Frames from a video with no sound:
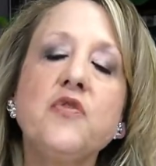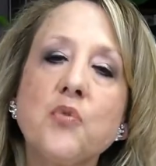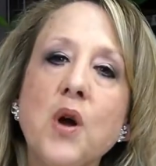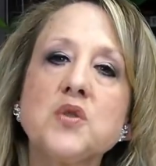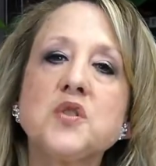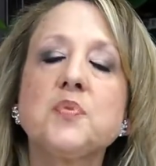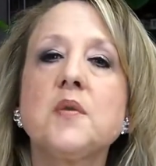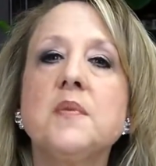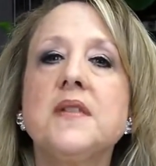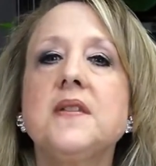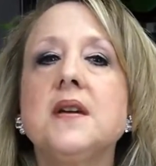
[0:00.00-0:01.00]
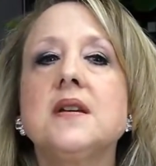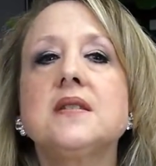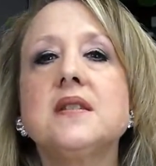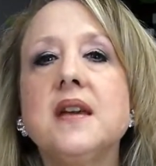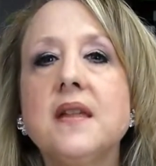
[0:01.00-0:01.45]
throws
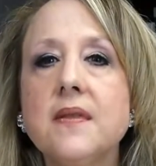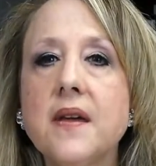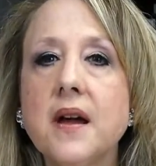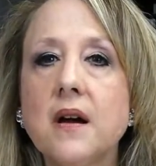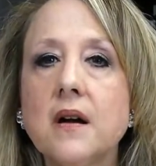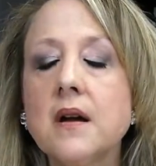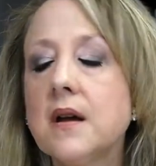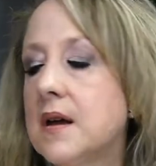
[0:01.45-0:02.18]
Prometheus in there.